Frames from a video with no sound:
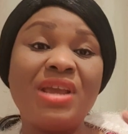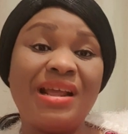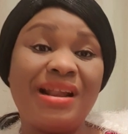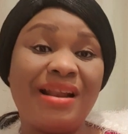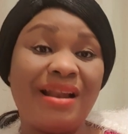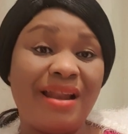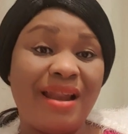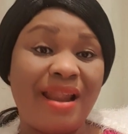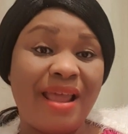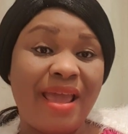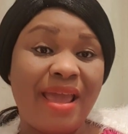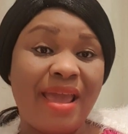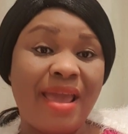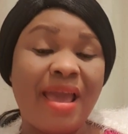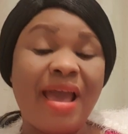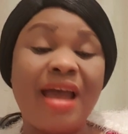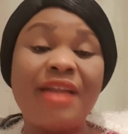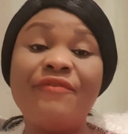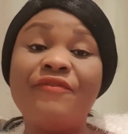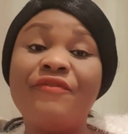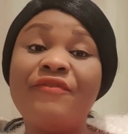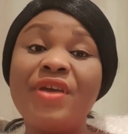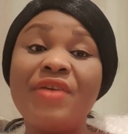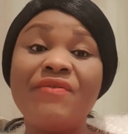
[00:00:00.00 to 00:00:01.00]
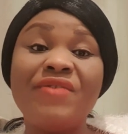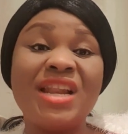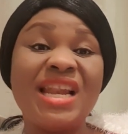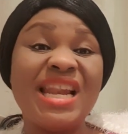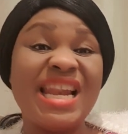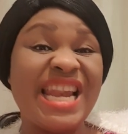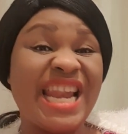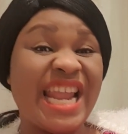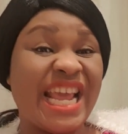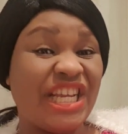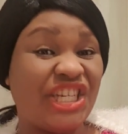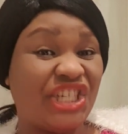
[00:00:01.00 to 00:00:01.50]
clear and very
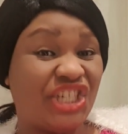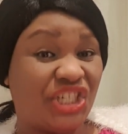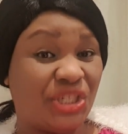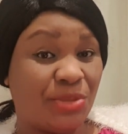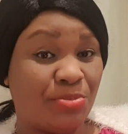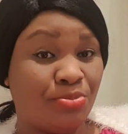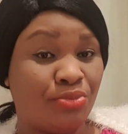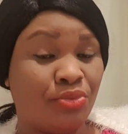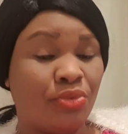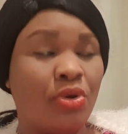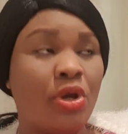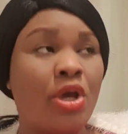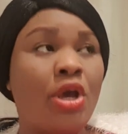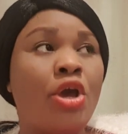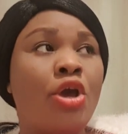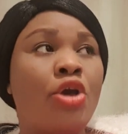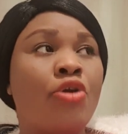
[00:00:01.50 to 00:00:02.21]
legible.